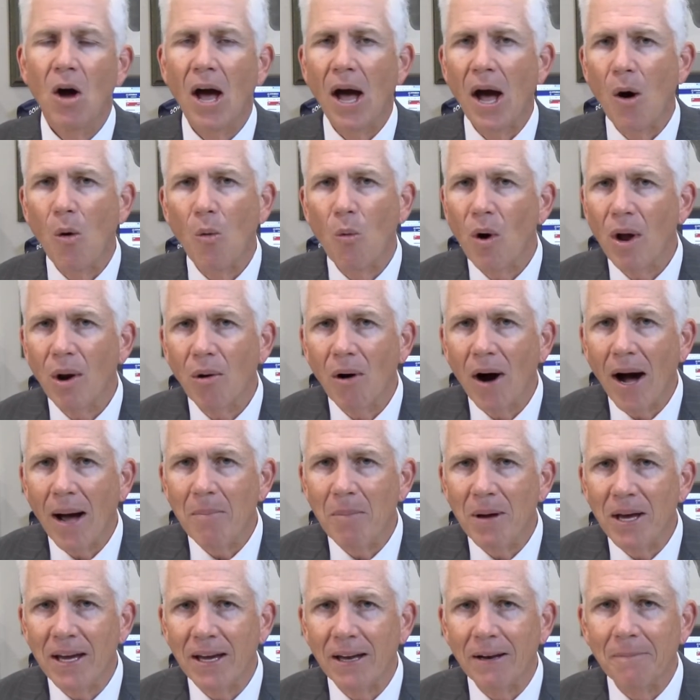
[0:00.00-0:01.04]
What do I
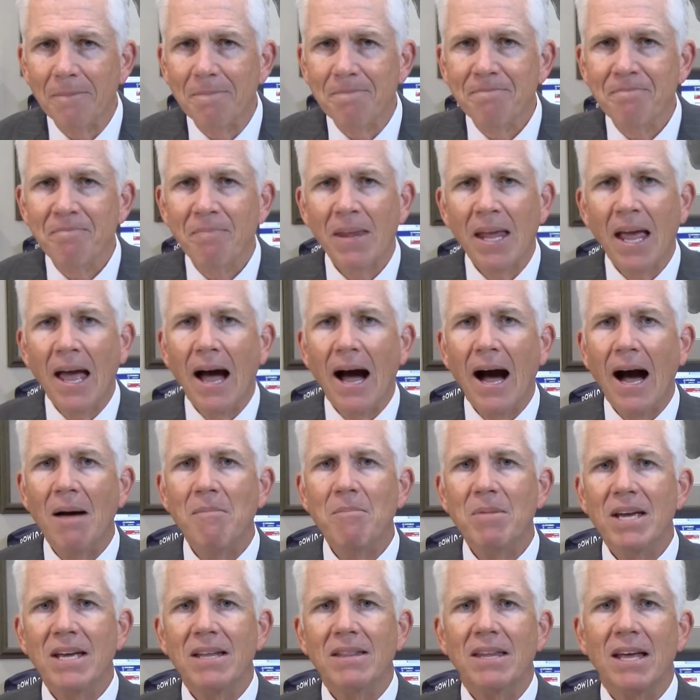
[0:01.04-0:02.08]
mean? I
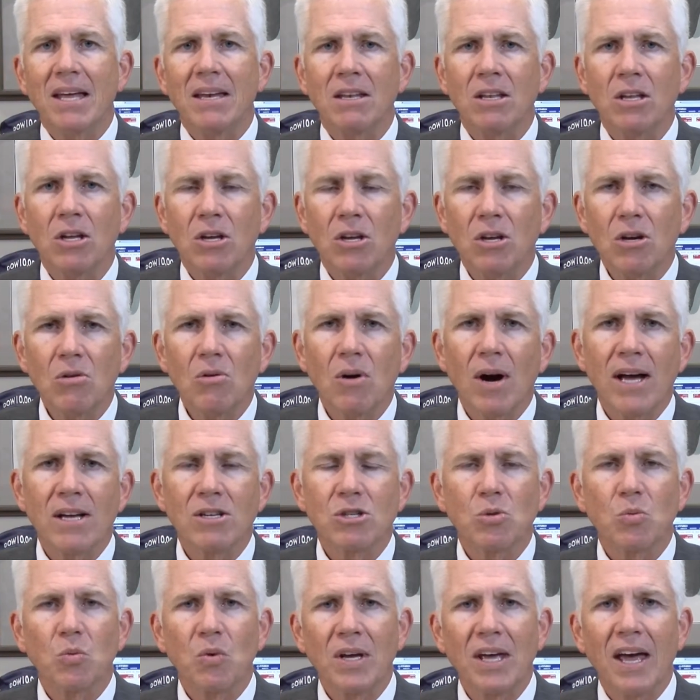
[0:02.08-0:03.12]
mean that in the U.S.
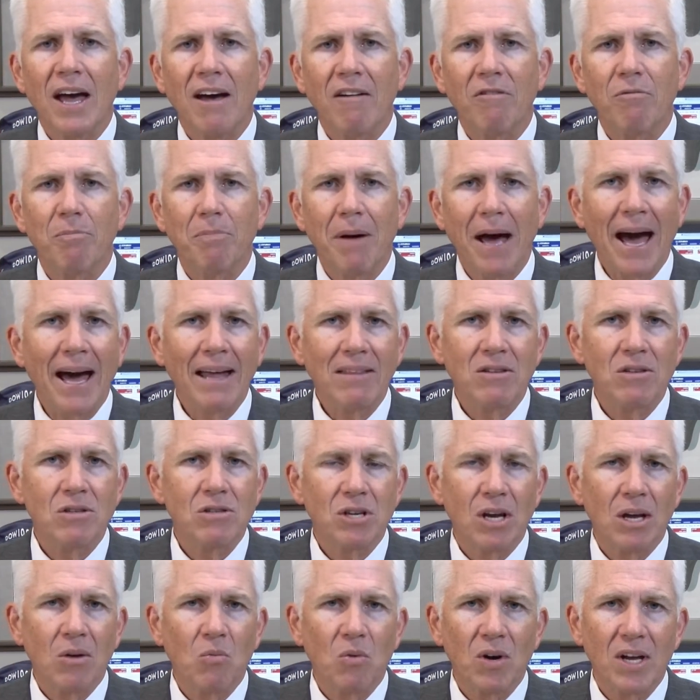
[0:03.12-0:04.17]
we have patents
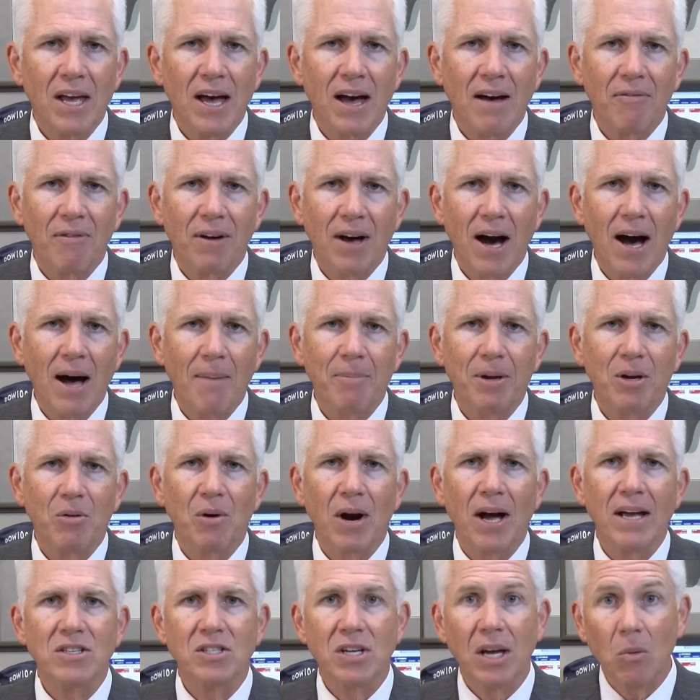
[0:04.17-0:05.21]
and we have
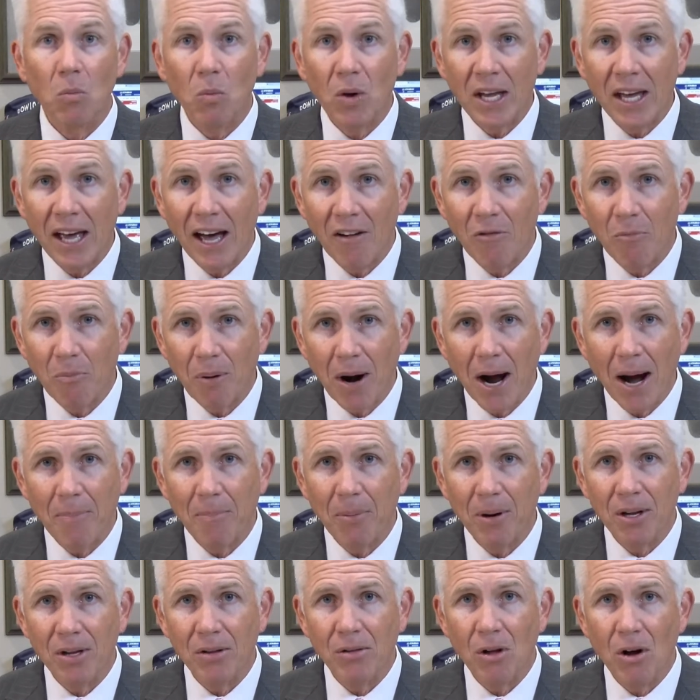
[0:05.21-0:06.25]
copyrights and we have
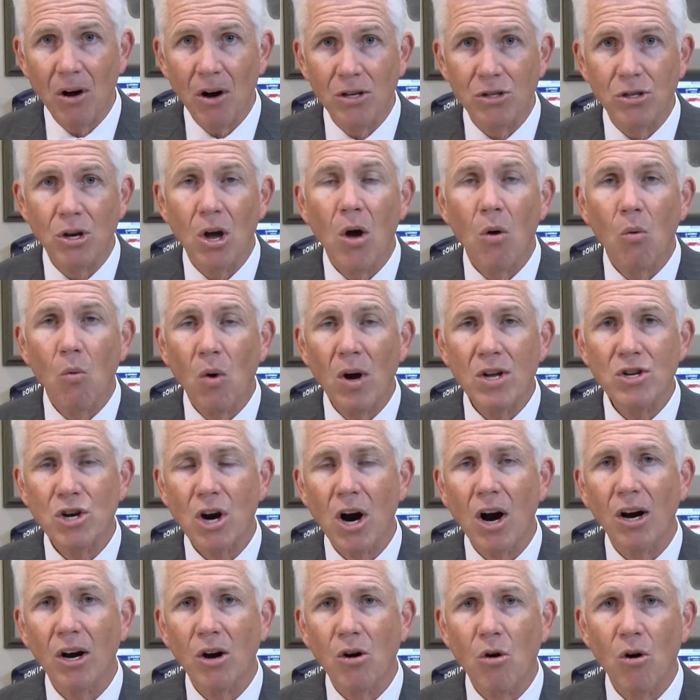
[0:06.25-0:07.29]
property laws, which
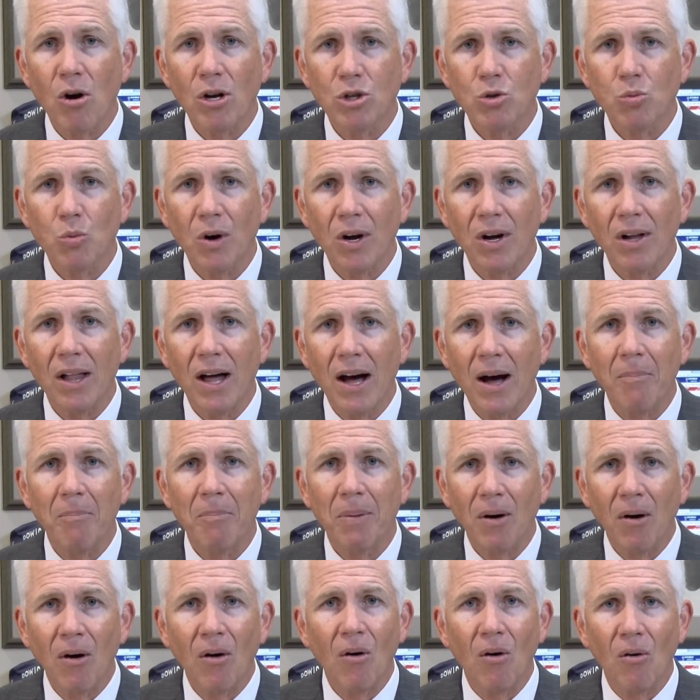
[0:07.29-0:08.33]
our courts will
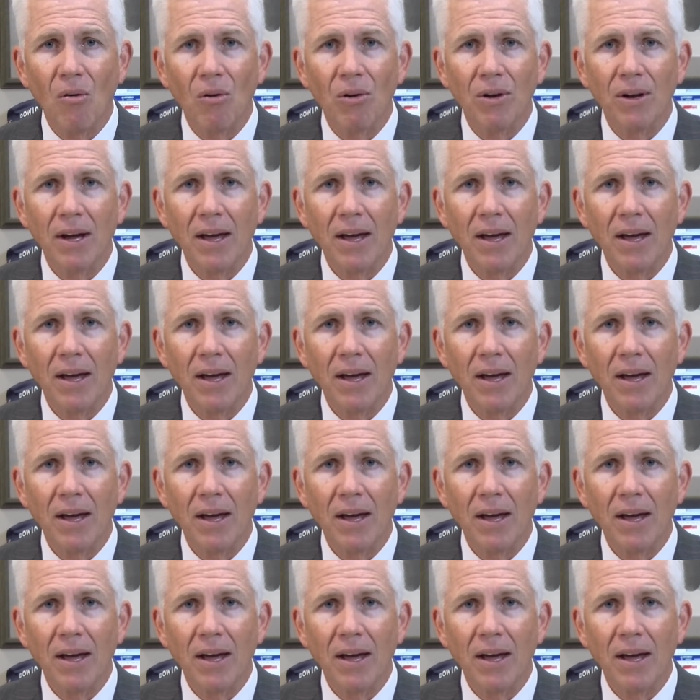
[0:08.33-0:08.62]
uphold.